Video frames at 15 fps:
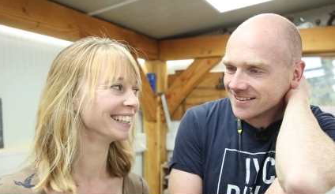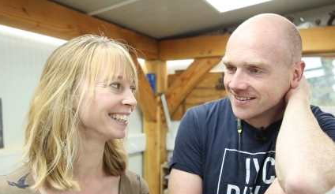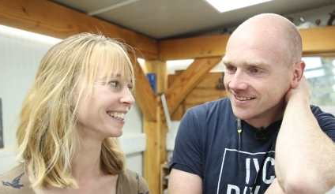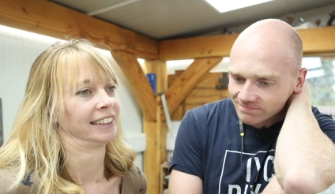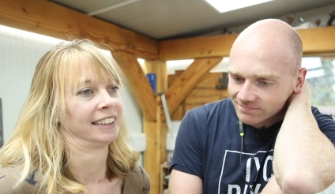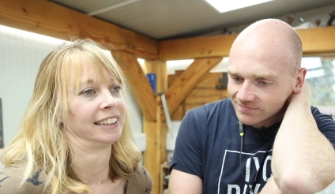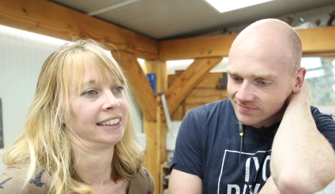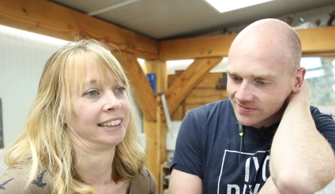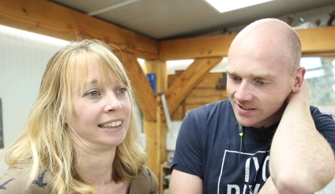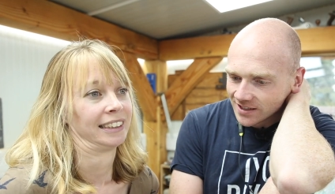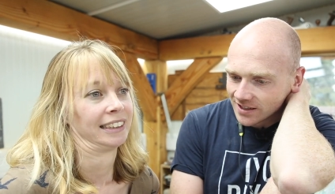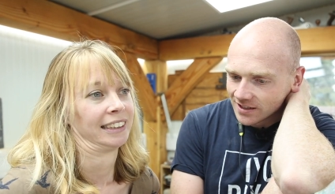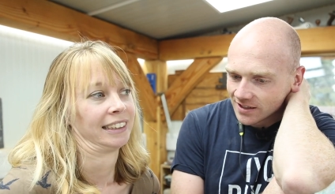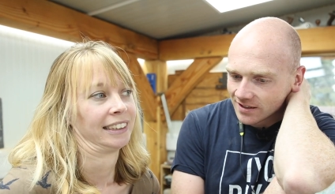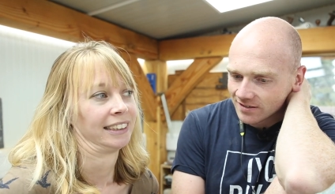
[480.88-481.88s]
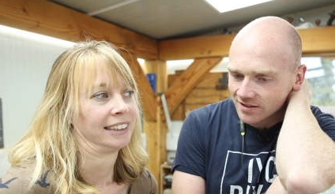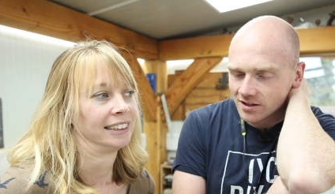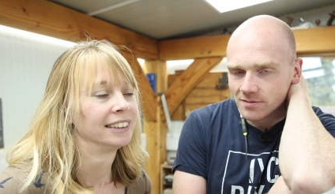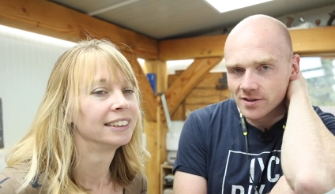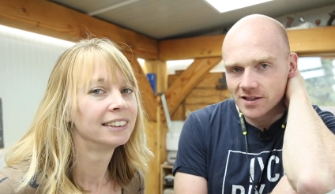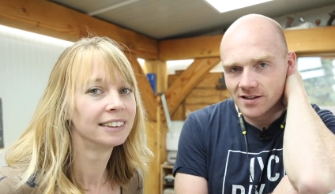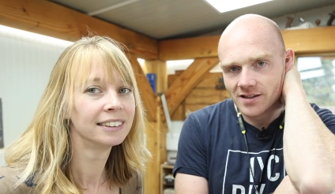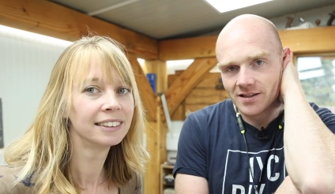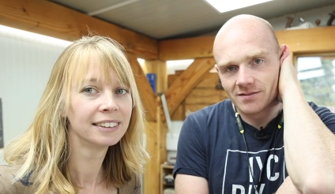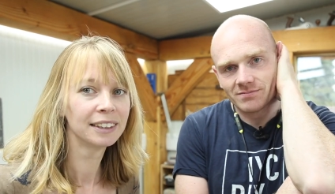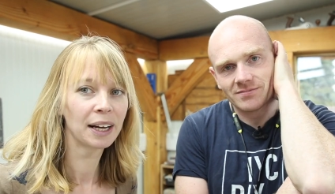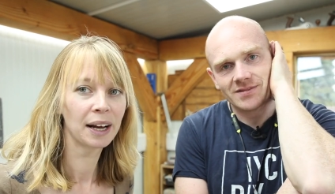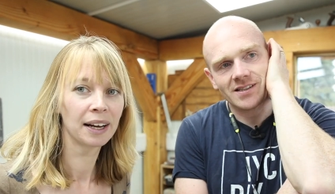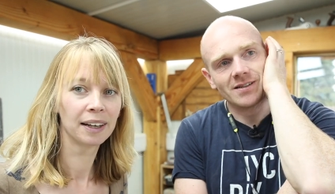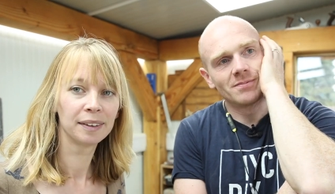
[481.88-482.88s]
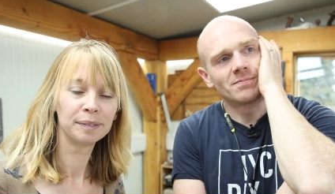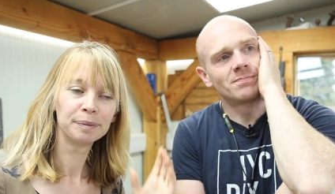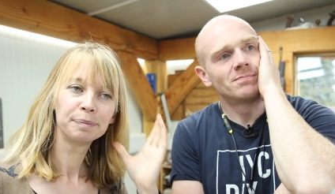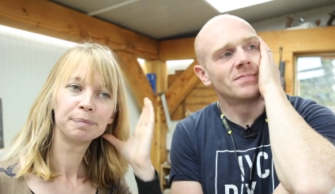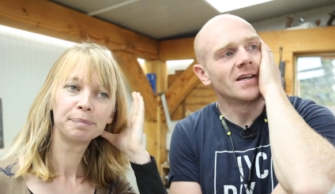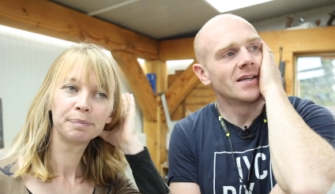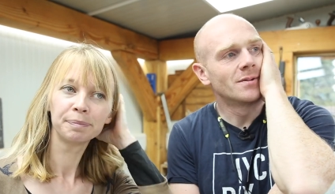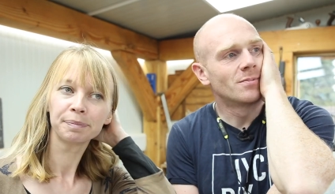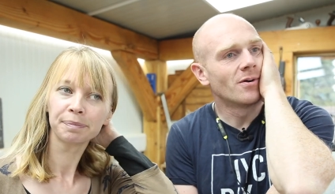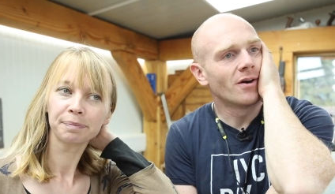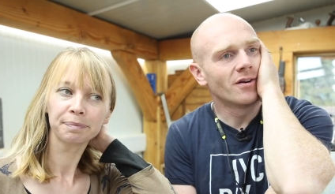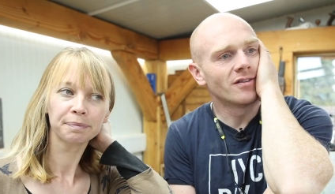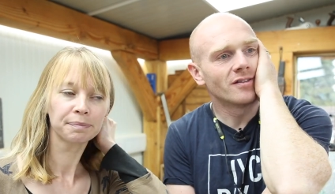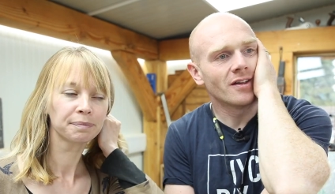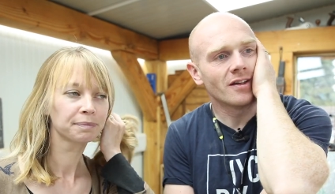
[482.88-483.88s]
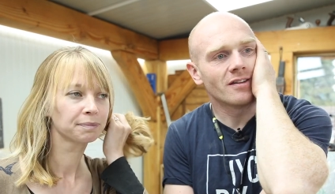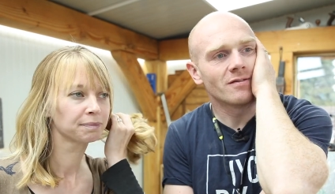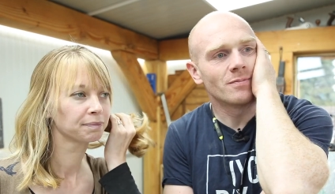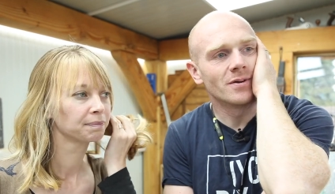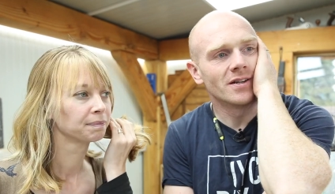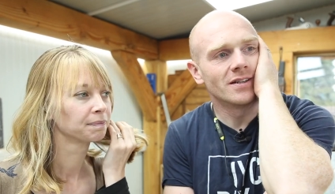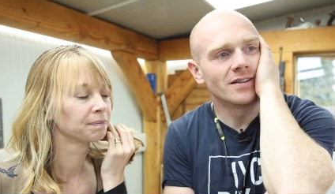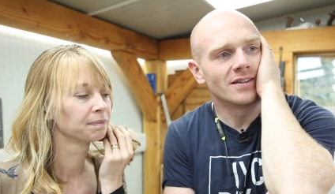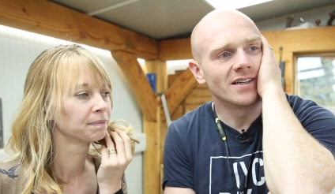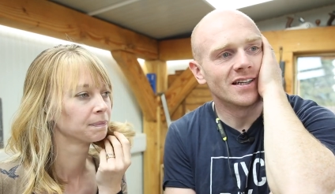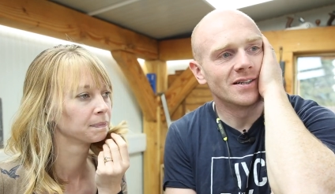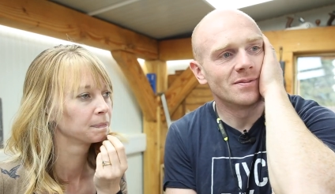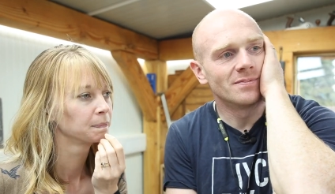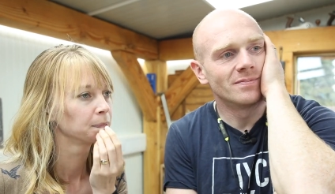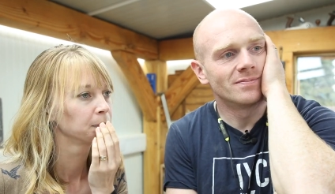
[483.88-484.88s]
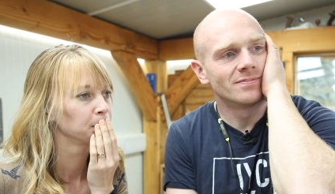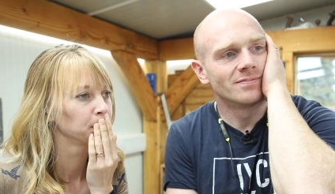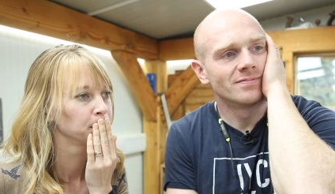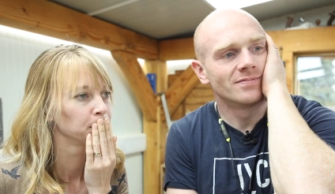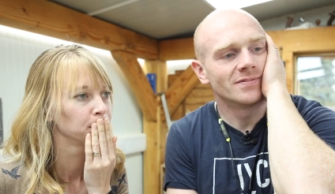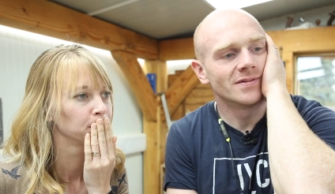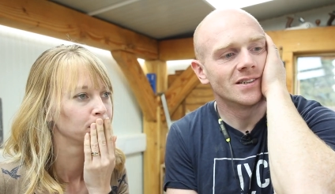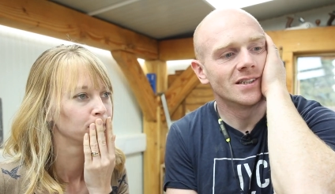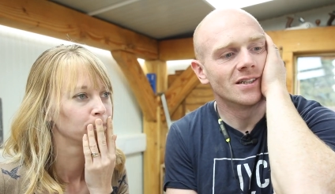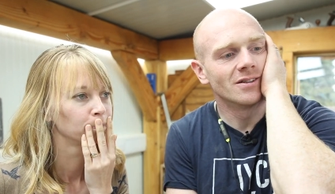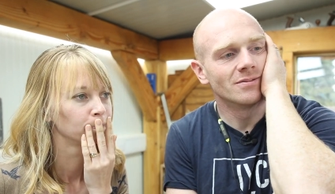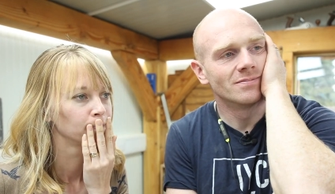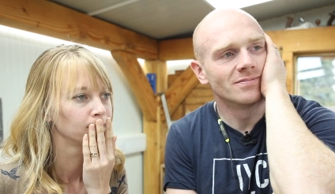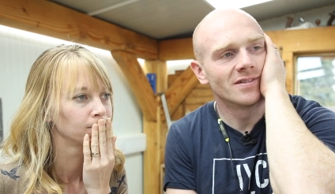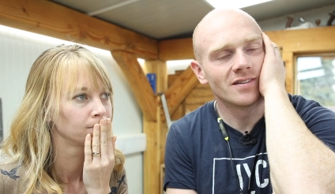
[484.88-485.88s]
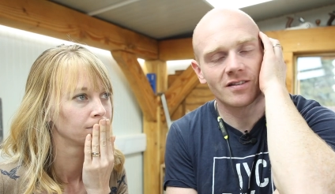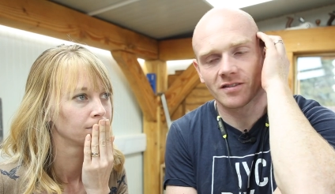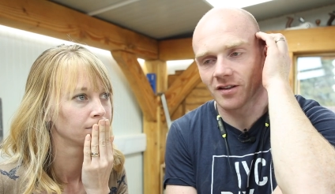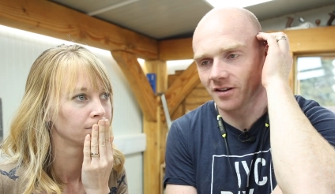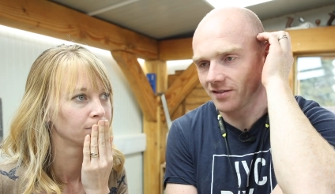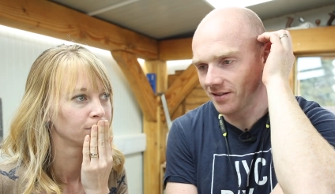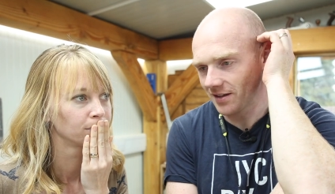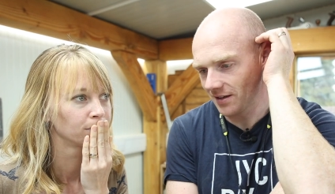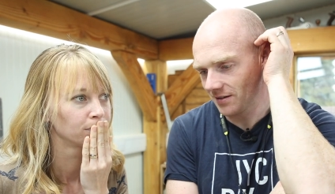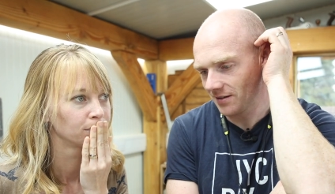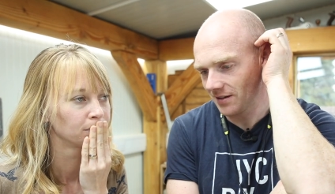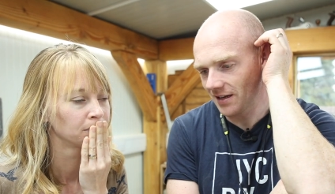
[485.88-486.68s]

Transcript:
Speaker 1: it. Yeah, it's going to be a big process, but um, you know, it's exciting.